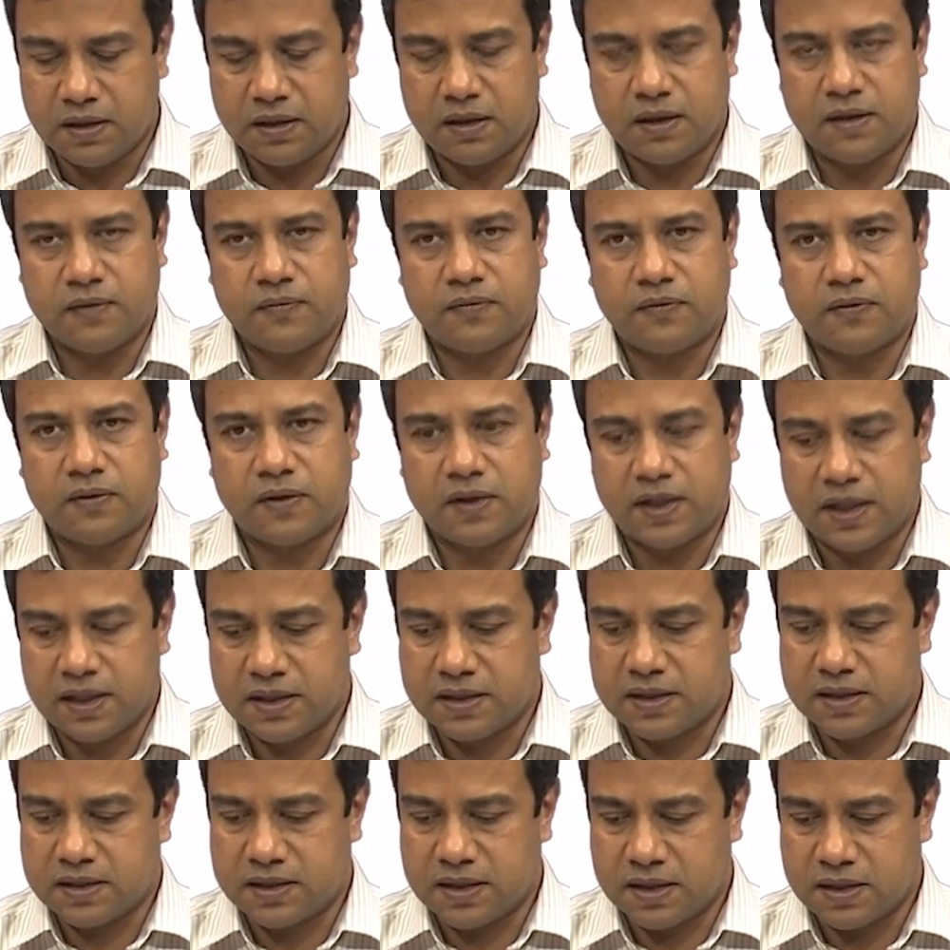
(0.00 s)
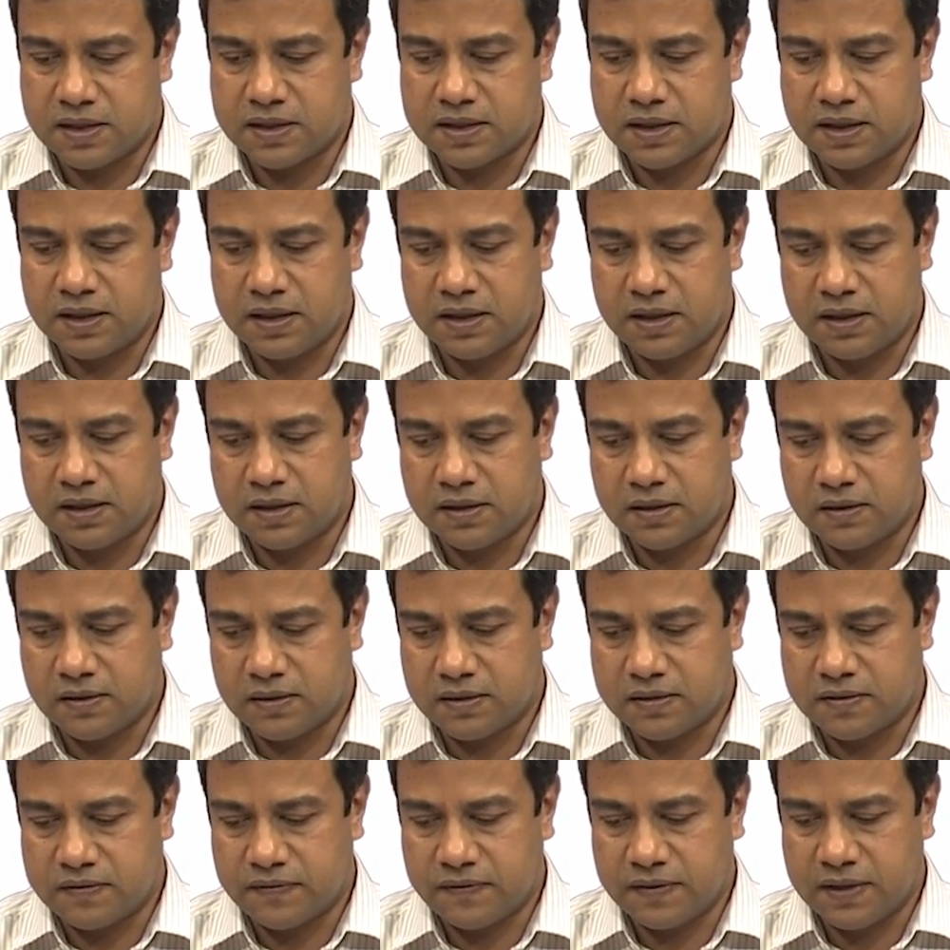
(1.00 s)
Therefore, x is r sin theta
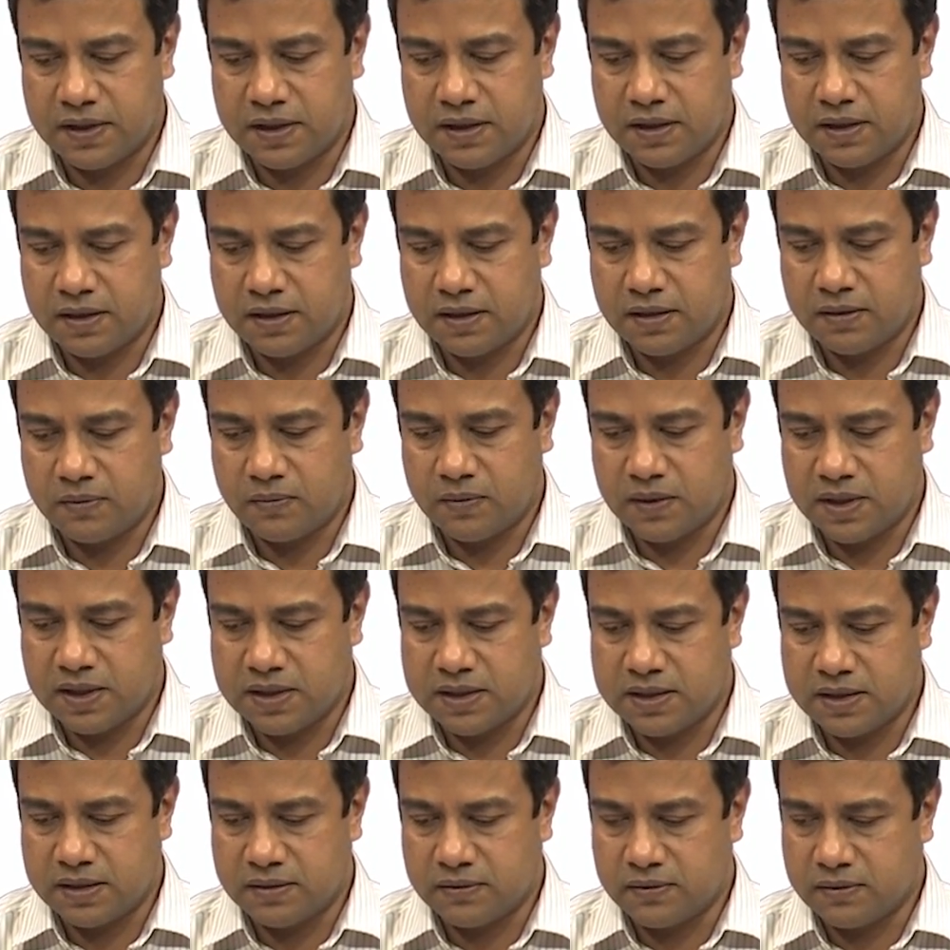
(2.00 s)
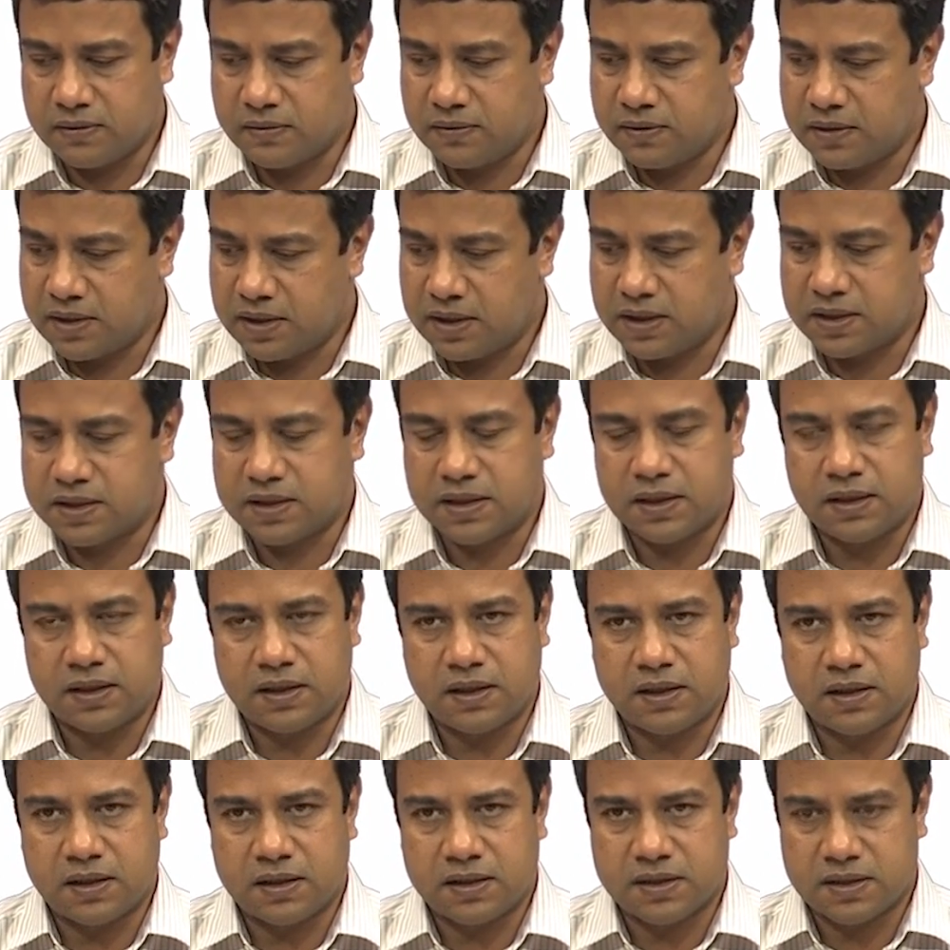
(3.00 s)
cos phi and y is equal to r sin
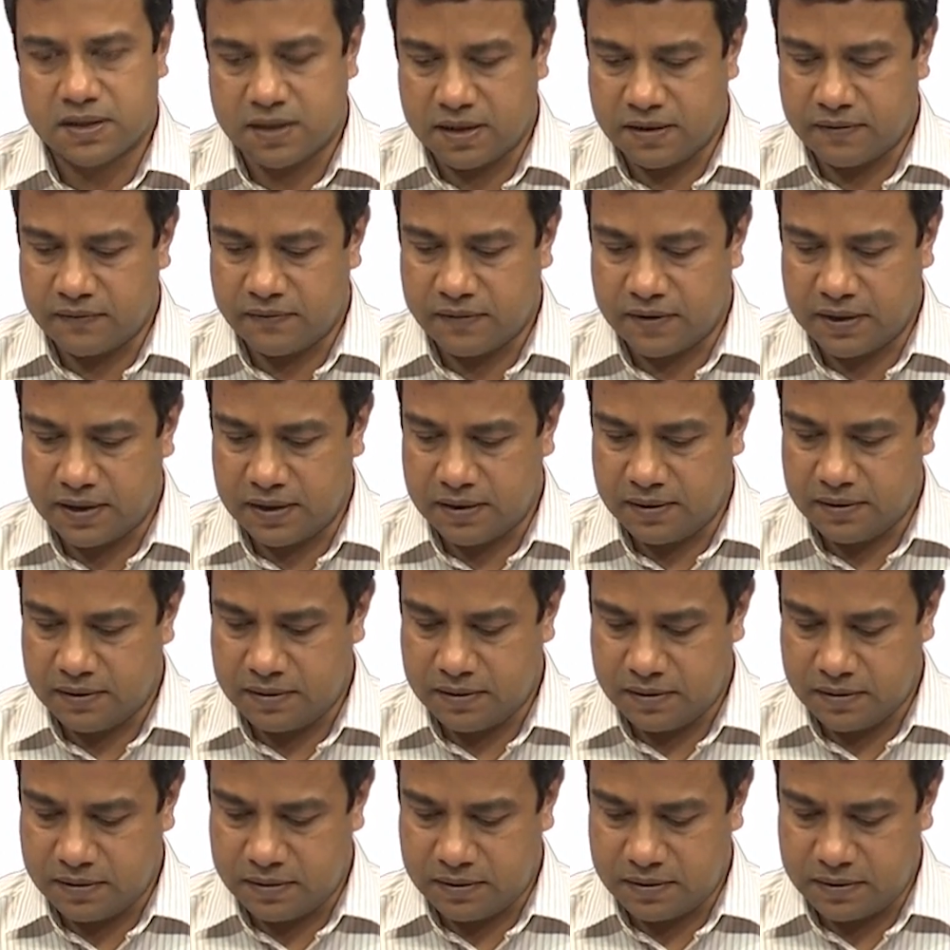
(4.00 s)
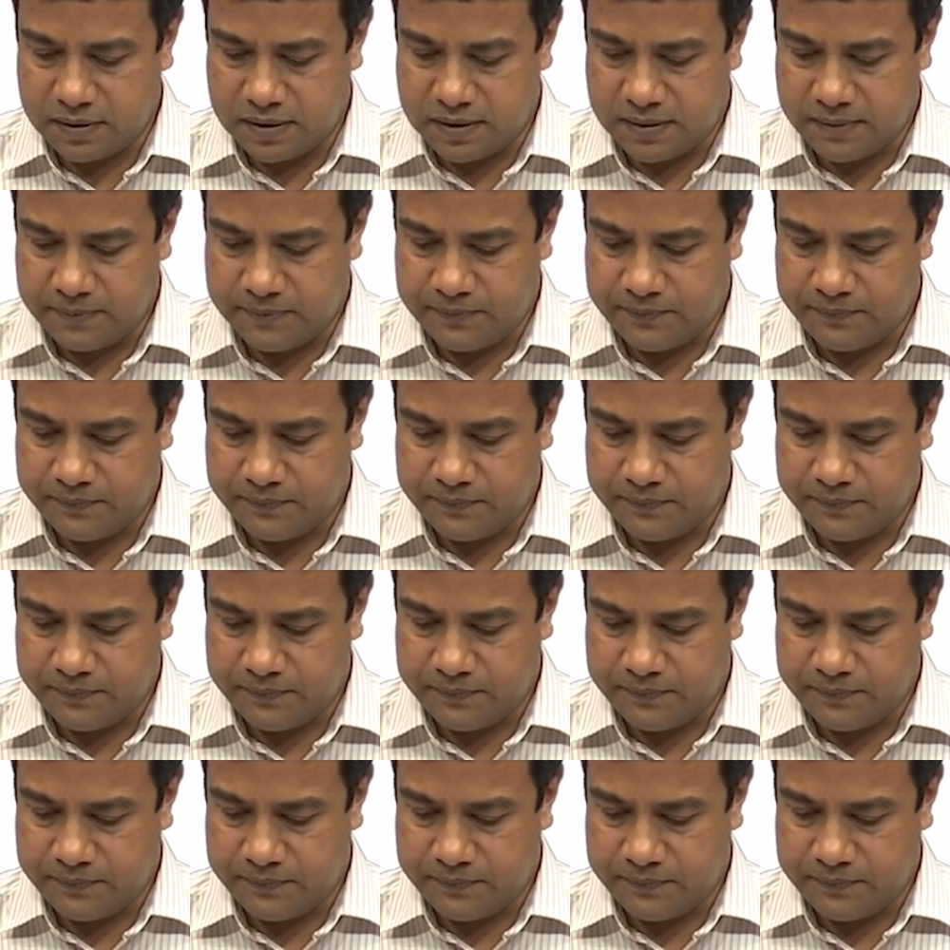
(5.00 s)
theta sin phi. Okay.